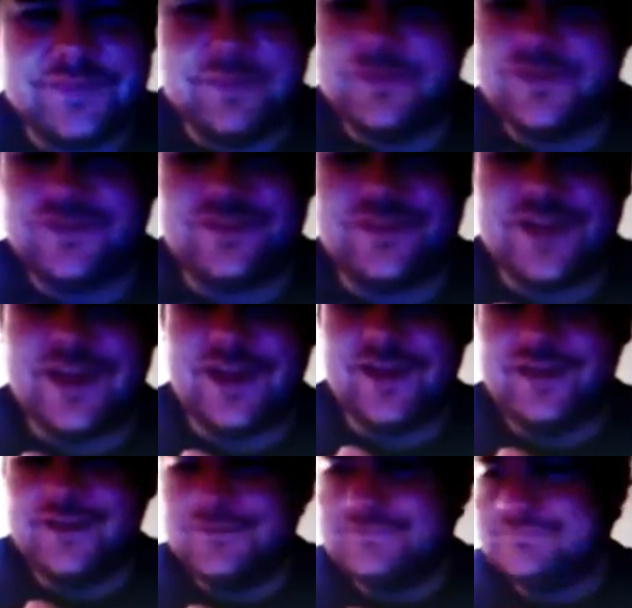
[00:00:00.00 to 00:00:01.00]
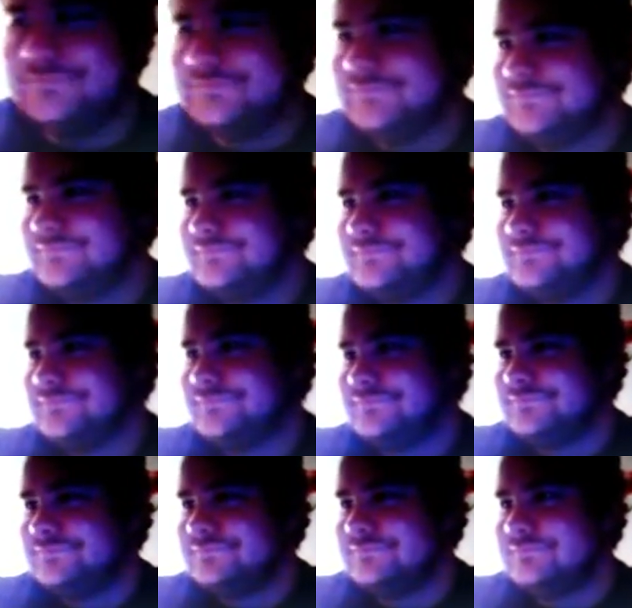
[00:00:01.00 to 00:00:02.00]
me just say,
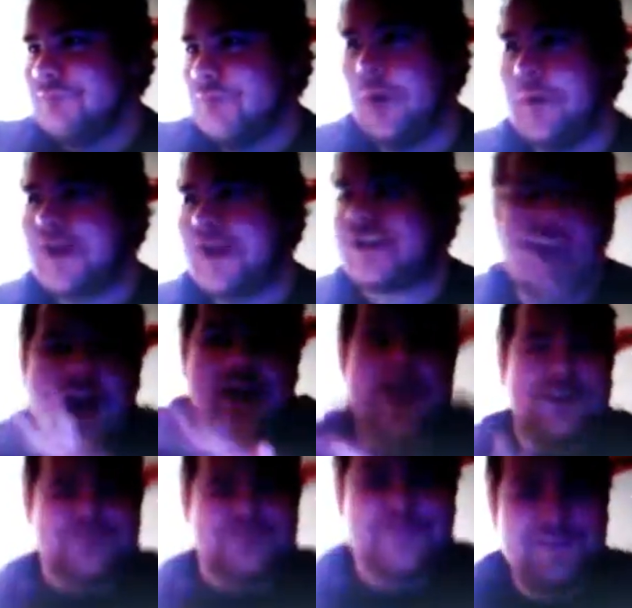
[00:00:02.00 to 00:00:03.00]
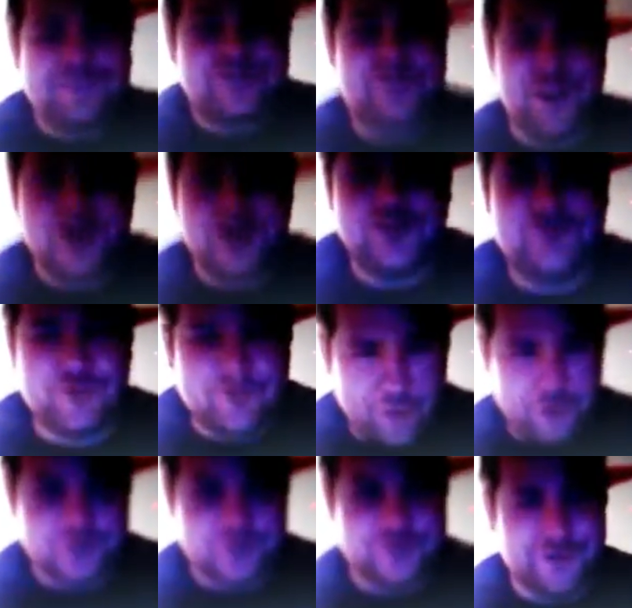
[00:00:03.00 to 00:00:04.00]
oh my God, it's John
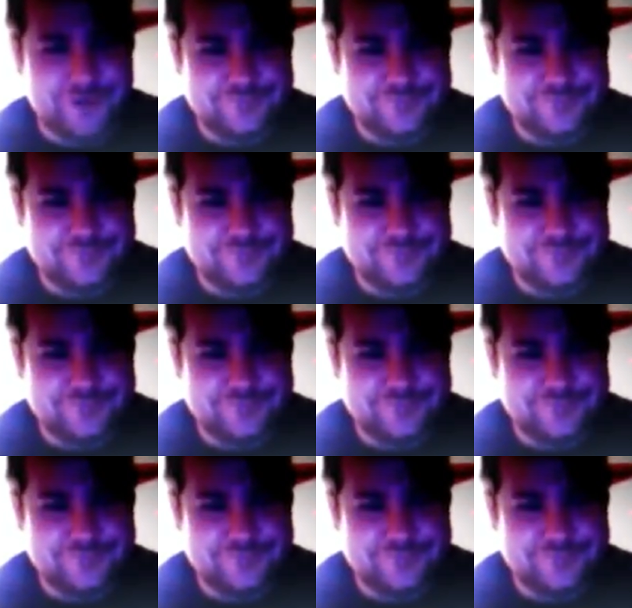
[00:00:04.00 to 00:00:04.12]
Travolta.